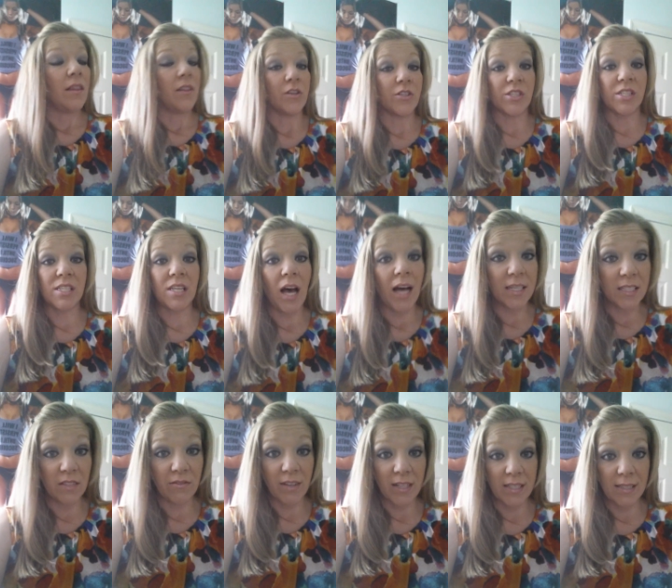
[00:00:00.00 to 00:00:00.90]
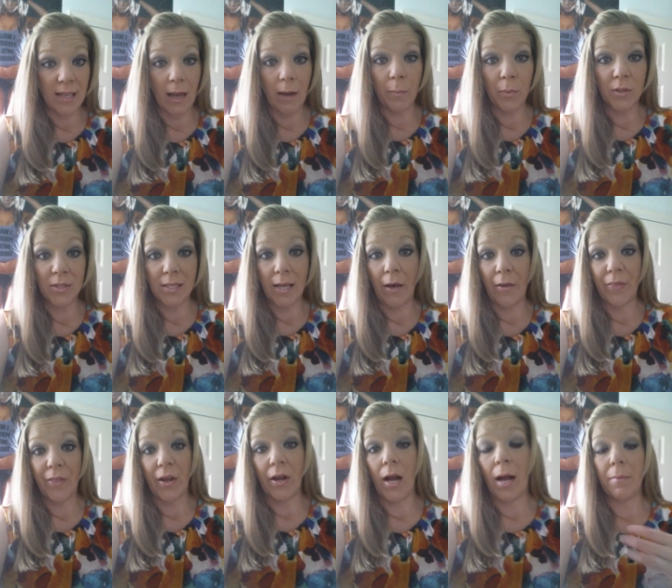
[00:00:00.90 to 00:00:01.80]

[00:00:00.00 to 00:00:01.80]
There's tons of examples out there.